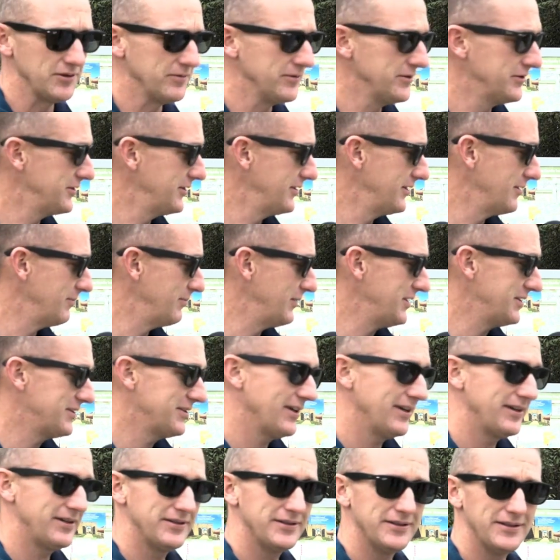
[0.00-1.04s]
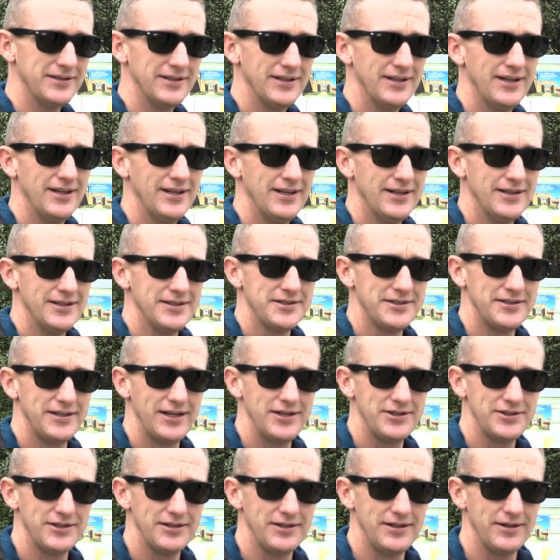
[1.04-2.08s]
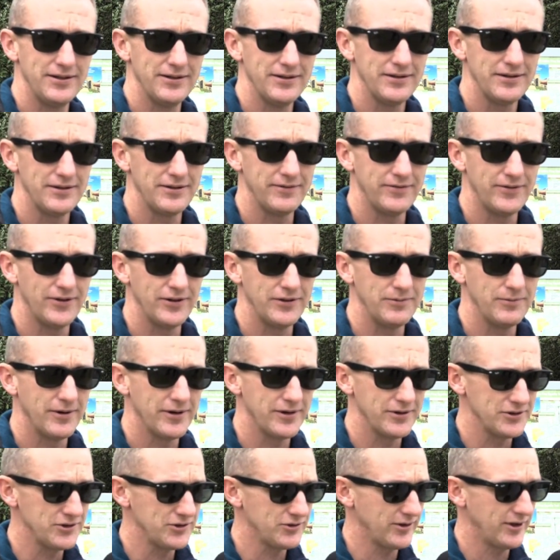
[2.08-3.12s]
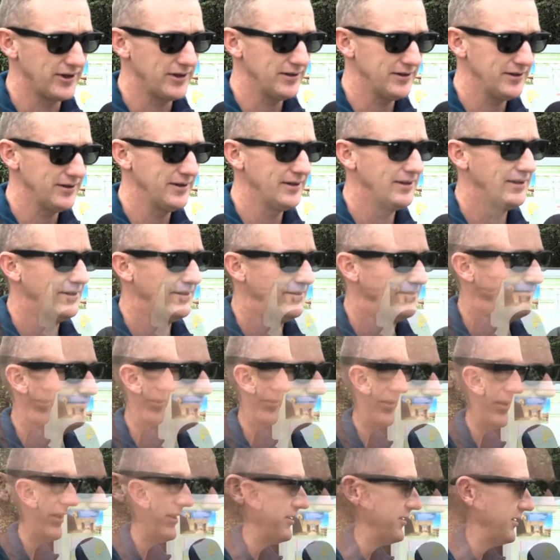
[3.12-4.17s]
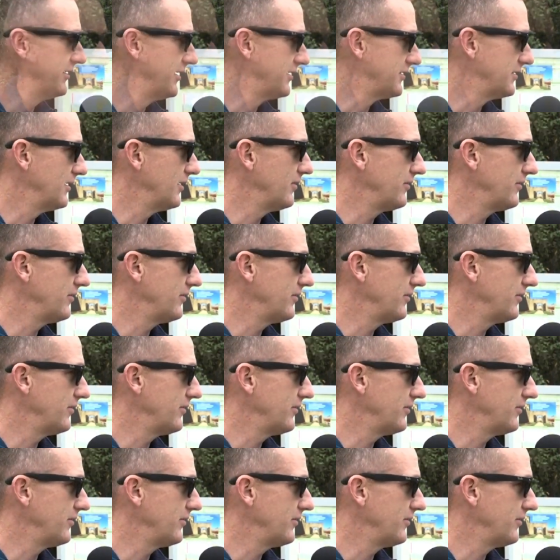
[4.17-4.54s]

overseeing the B-Cycle station here at the Falling Waters Trail. The bike station, it's